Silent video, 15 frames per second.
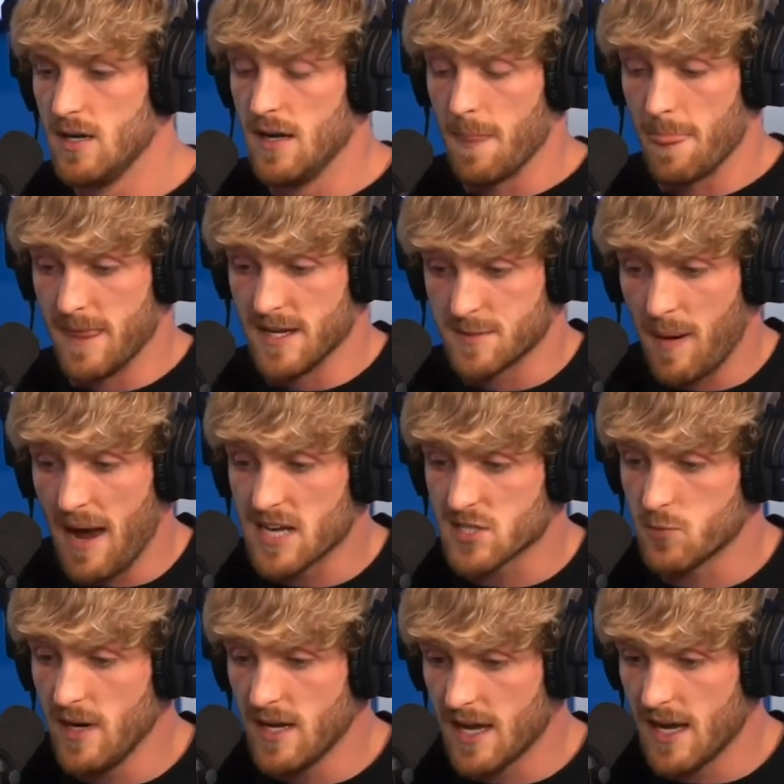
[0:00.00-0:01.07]
This past
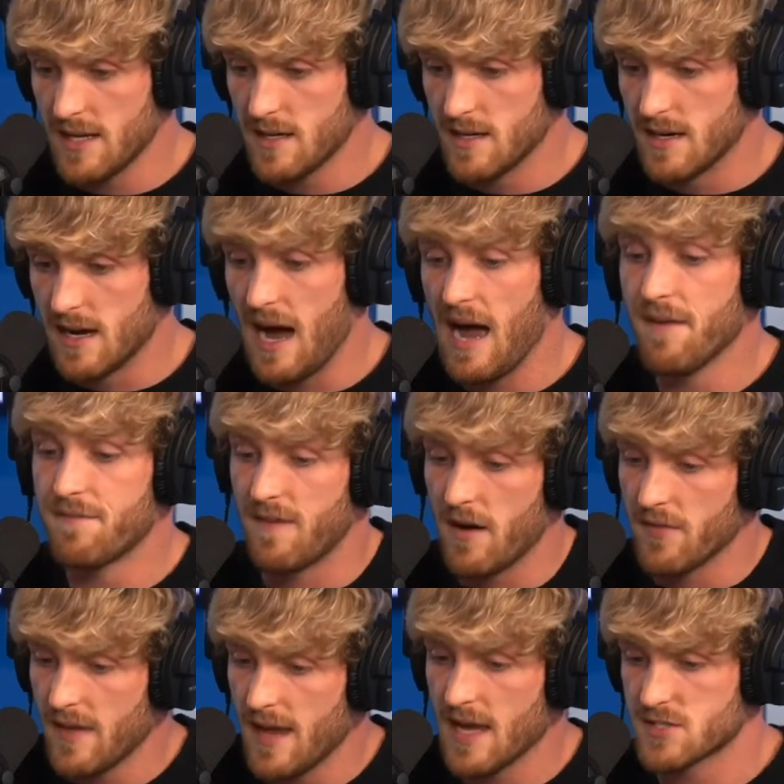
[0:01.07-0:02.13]
weekend, I
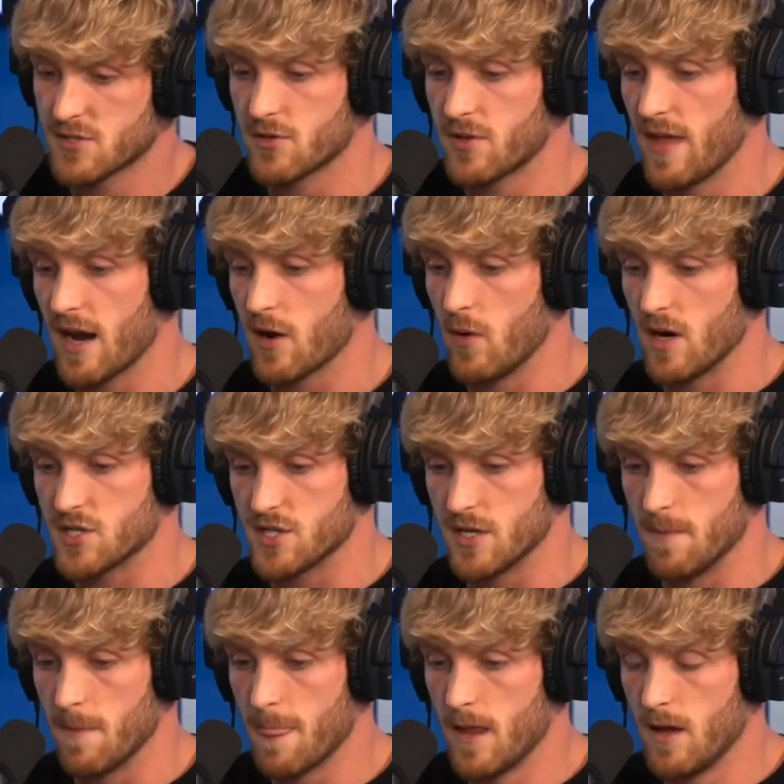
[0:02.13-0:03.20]
found the answer to that
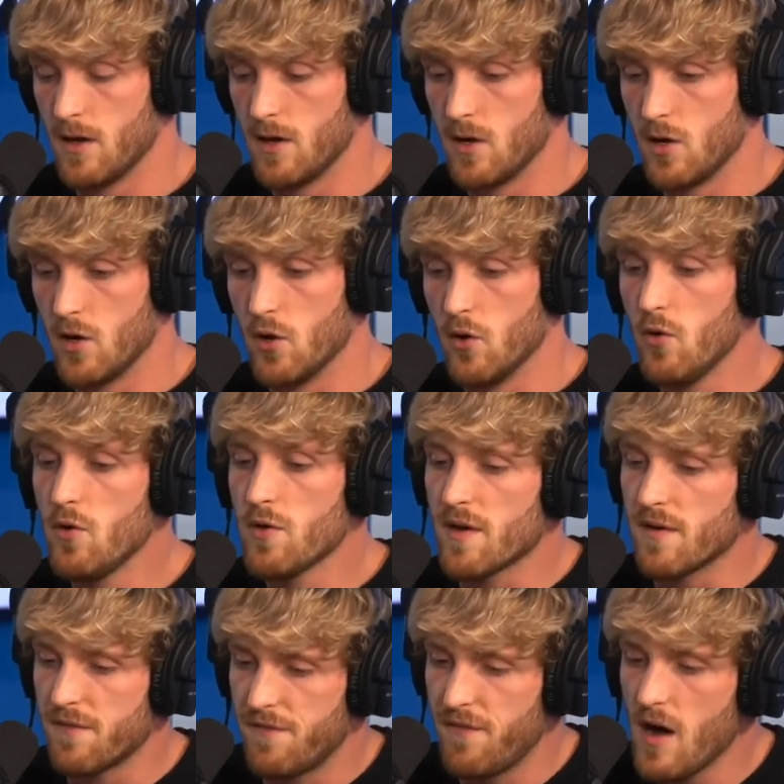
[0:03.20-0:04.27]
question. Who the
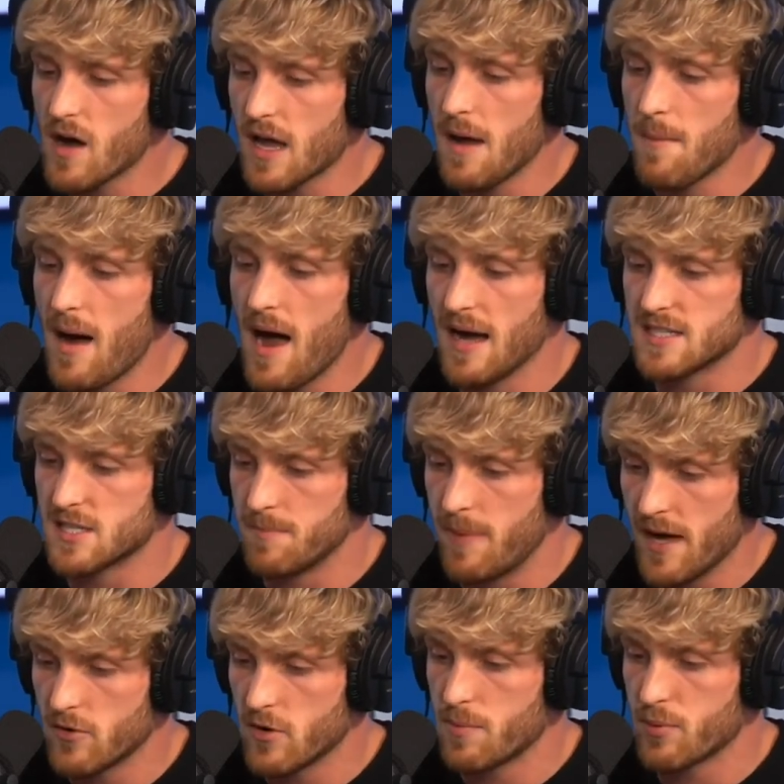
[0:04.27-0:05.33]
fuck am I to
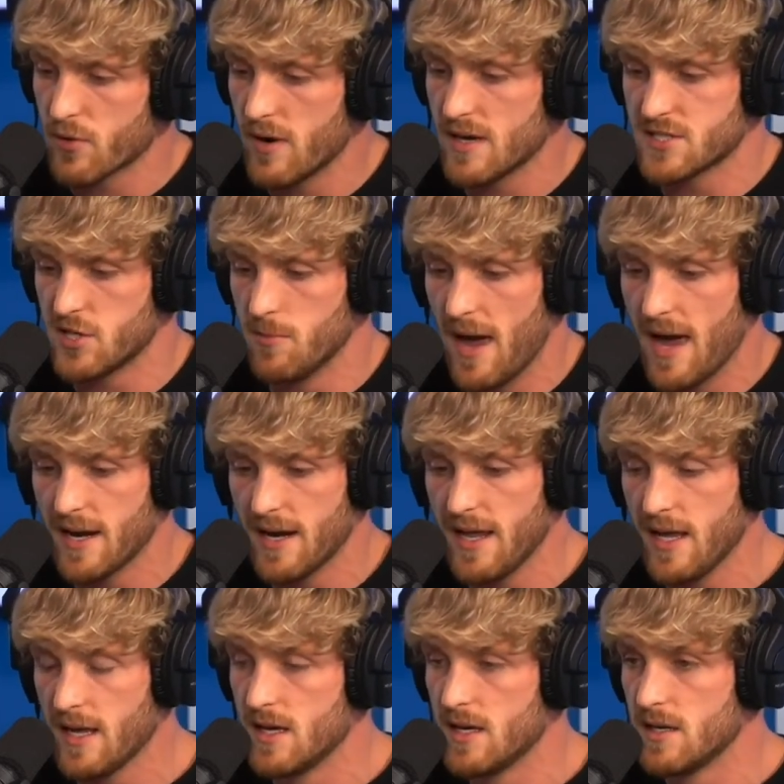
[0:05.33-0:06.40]
better and progress
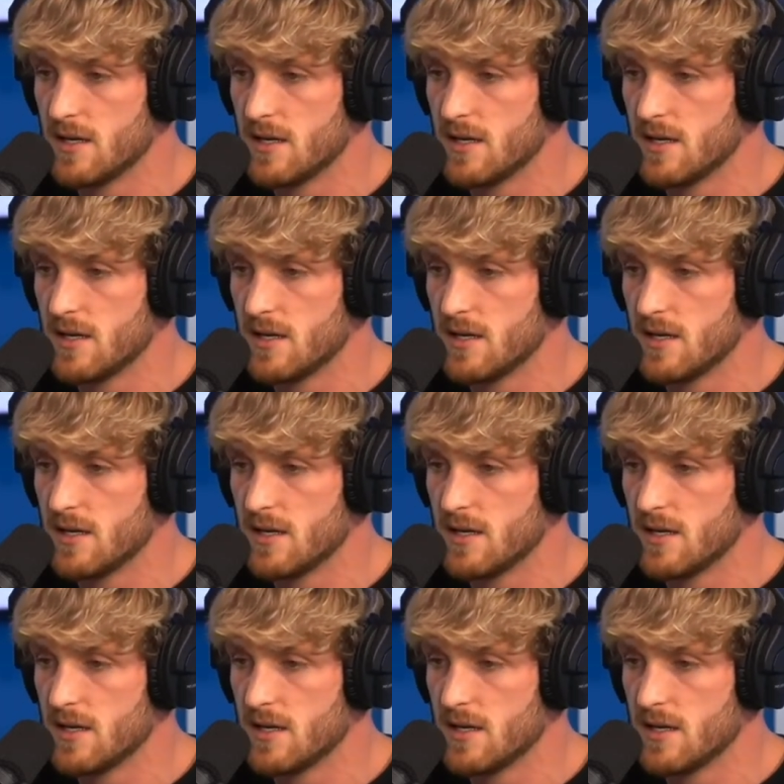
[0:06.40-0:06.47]
humanity?